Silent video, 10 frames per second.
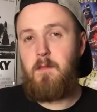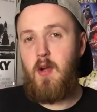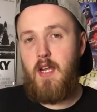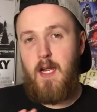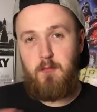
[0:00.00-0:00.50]

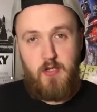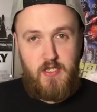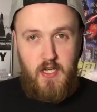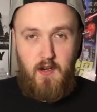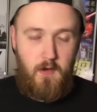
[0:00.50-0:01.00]
But I
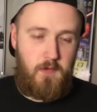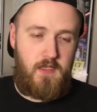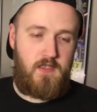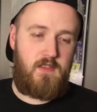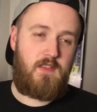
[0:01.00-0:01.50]
appreciate her
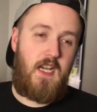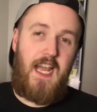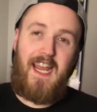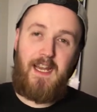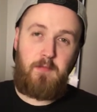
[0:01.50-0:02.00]
patience,
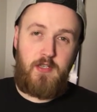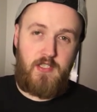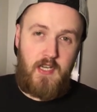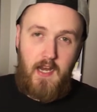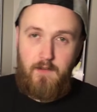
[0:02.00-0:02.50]
and I
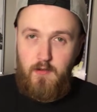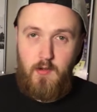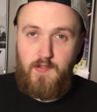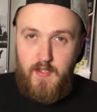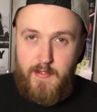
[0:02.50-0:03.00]
appreciate
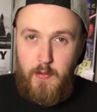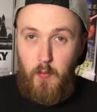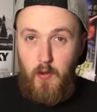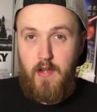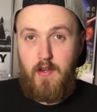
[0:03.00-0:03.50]
every single
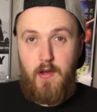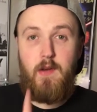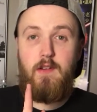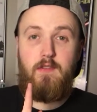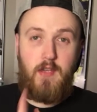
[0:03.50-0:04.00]
one
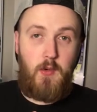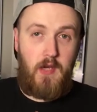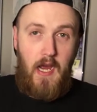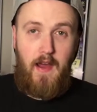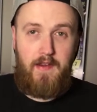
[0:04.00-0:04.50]
of you
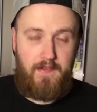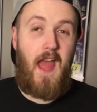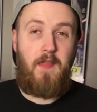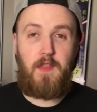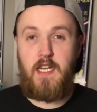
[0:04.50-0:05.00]
guys.
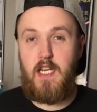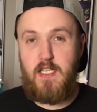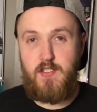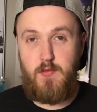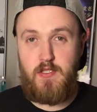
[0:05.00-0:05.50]
Thank you
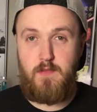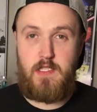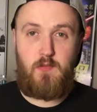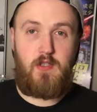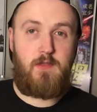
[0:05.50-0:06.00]
guys as always so
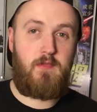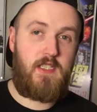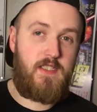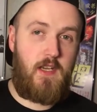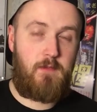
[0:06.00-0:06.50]
much for watching.
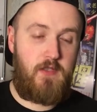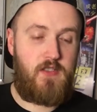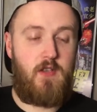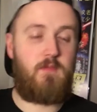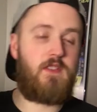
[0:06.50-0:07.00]
Please like, please
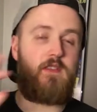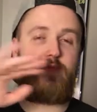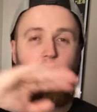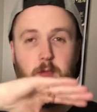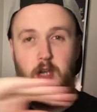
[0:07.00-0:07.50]
share, please
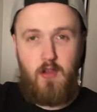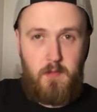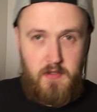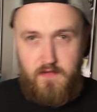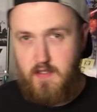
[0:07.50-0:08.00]
subscribe, and all
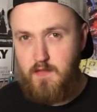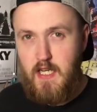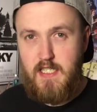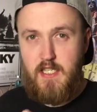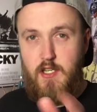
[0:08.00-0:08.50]
that beautiful stuff,
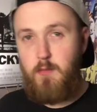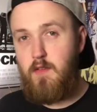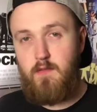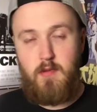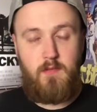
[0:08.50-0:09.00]
guys. And you
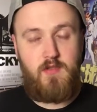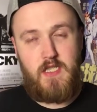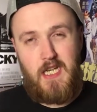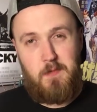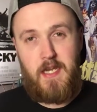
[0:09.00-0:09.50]
beautiful people,
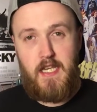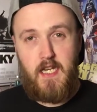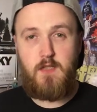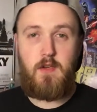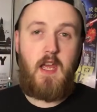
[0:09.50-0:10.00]
seeing me in the
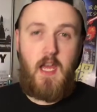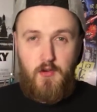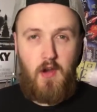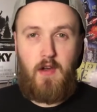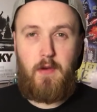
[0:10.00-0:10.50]
next one.
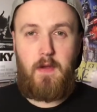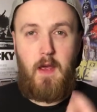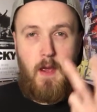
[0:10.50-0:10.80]
Drive out.